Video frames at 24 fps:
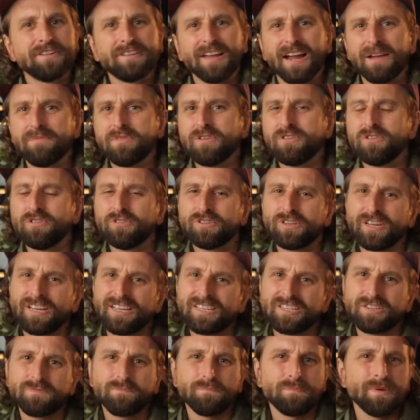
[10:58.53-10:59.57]
time you use it,
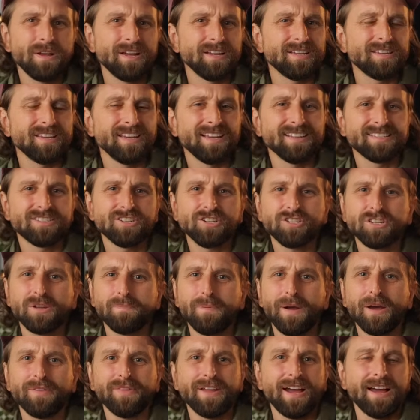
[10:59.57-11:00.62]
it's just
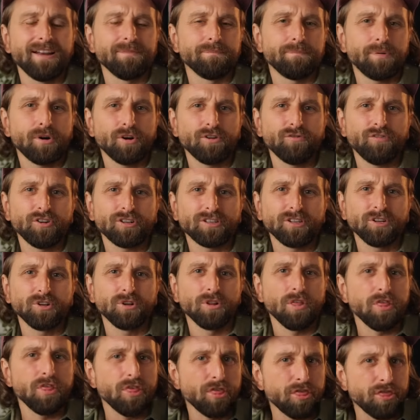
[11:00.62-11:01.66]
about that perfect
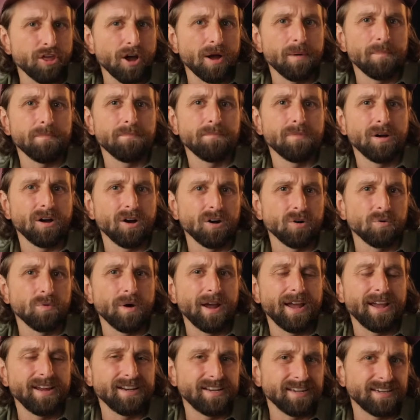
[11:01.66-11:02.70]
little thumb
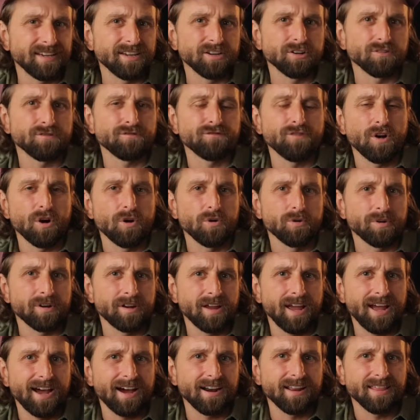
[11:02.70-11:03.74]
away to get your phone
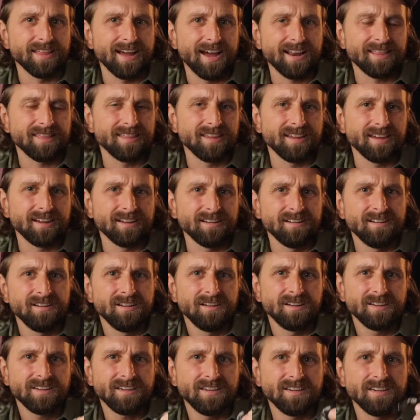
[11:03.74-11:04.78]
out of that thing.
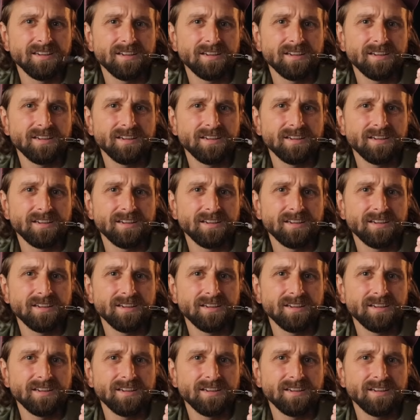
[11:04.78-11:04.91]
Key